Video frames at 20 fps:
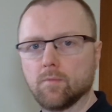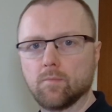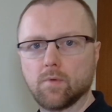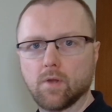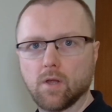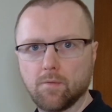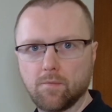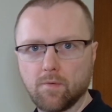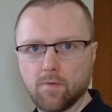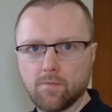
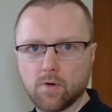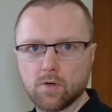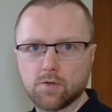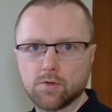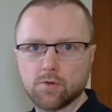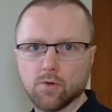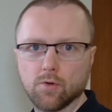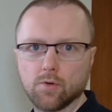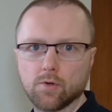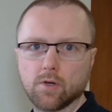If we
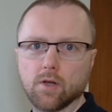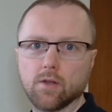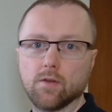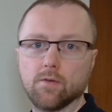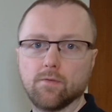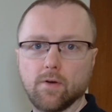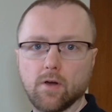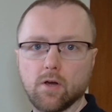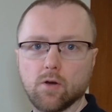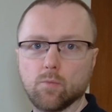first look at the
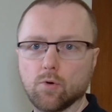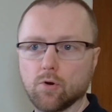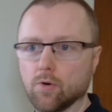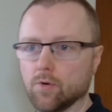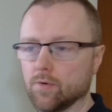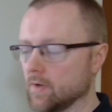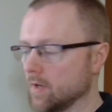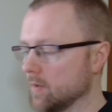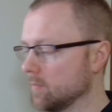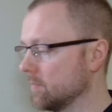file we're going
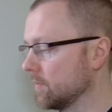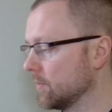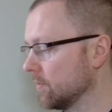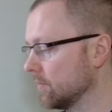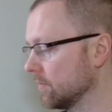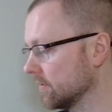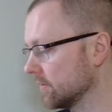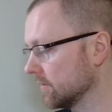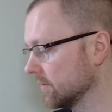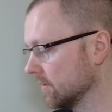to
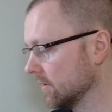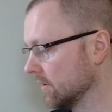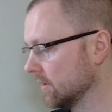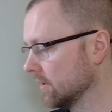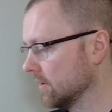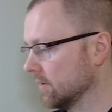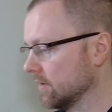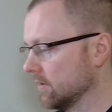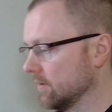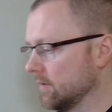import,
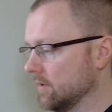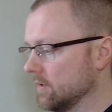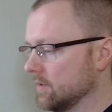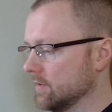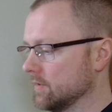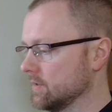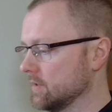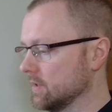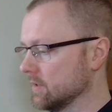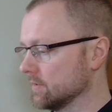you can
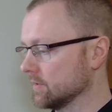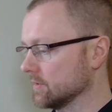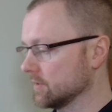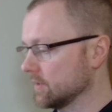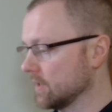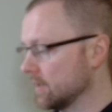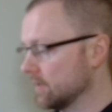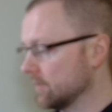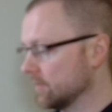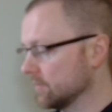see it's a
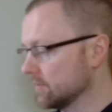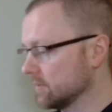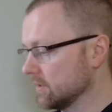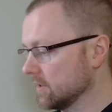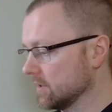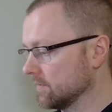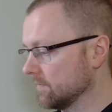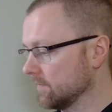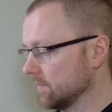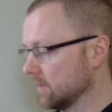standard
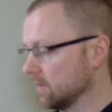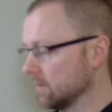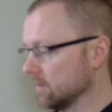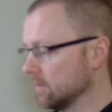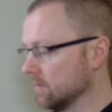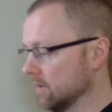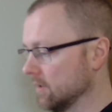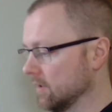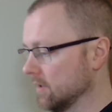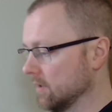CSV.
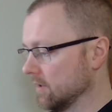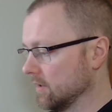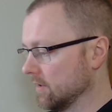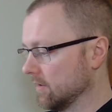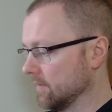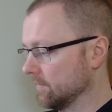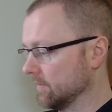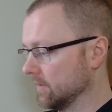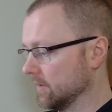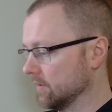
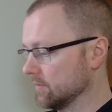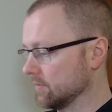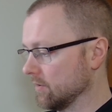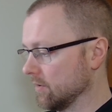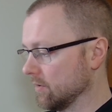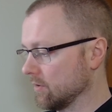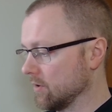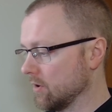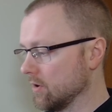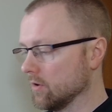It's got
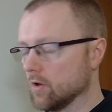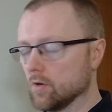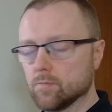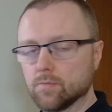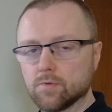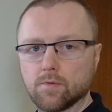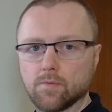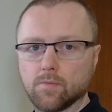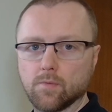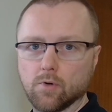
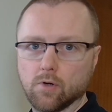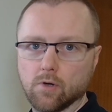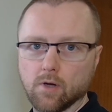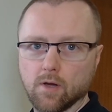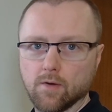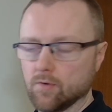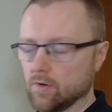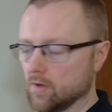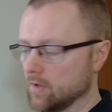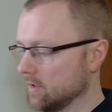columns for
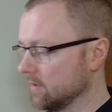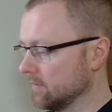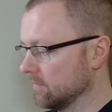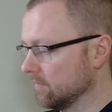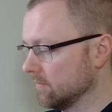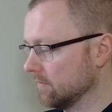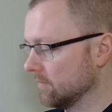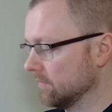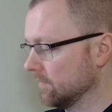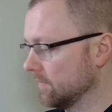every
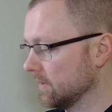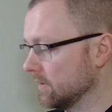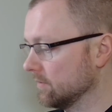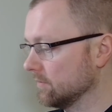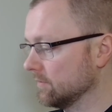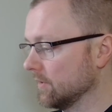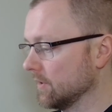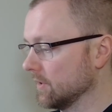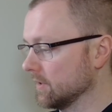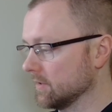field
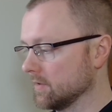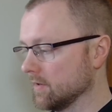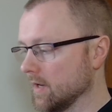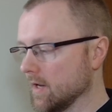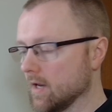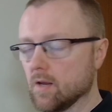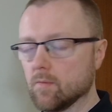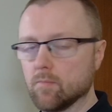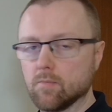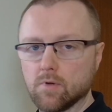like
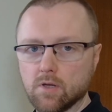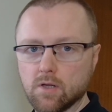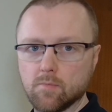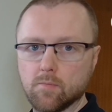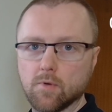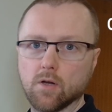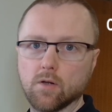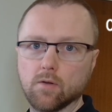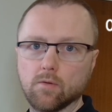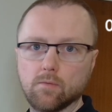name,
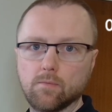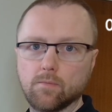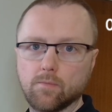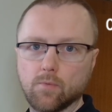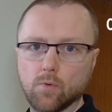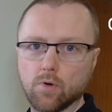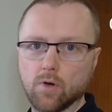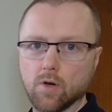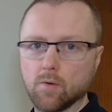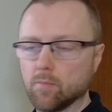email,
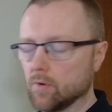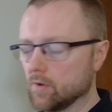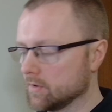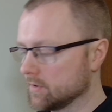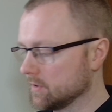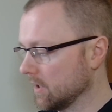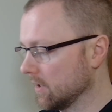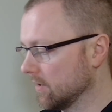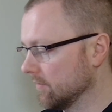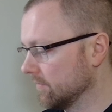phone number,
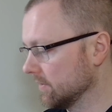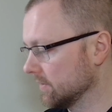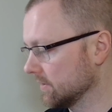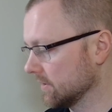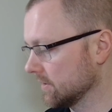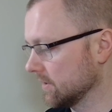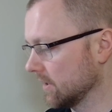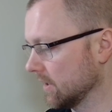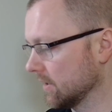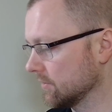service,
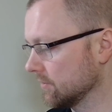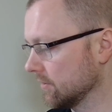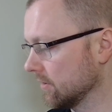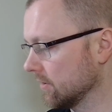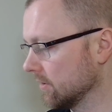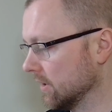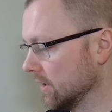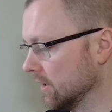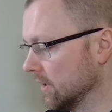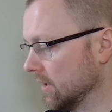etc.
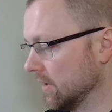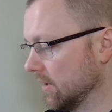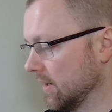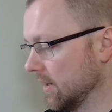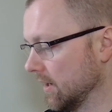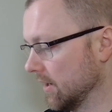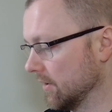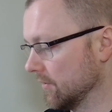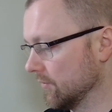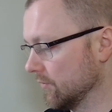
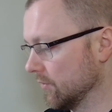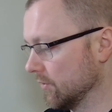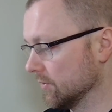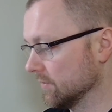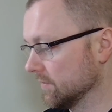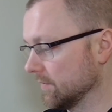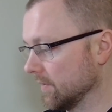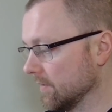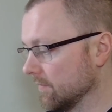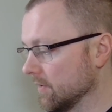and rows
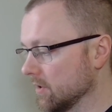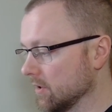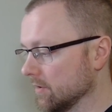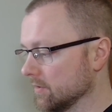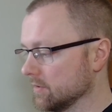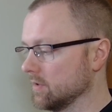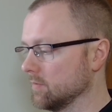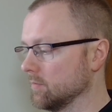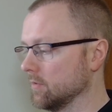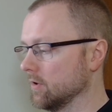for every
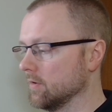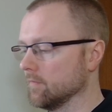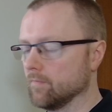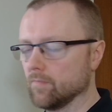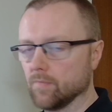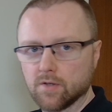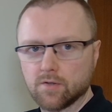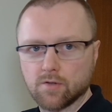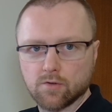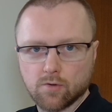customer.
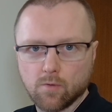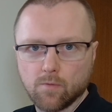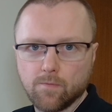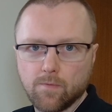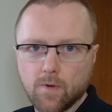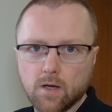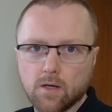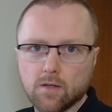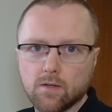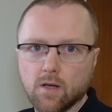This is all
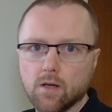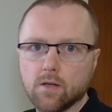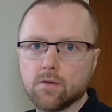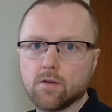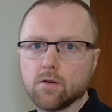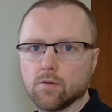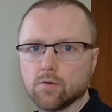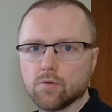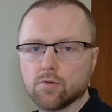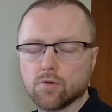fake
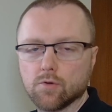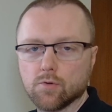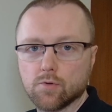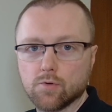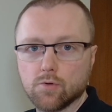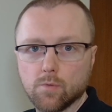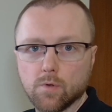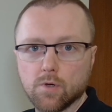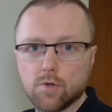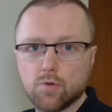data, so there's
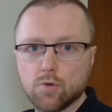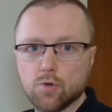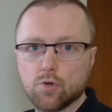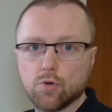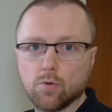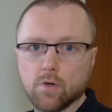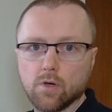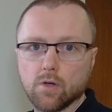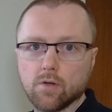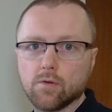no issue
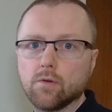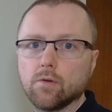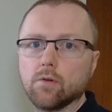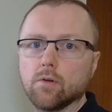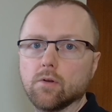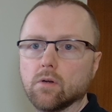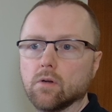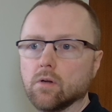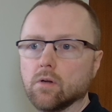showing it to you.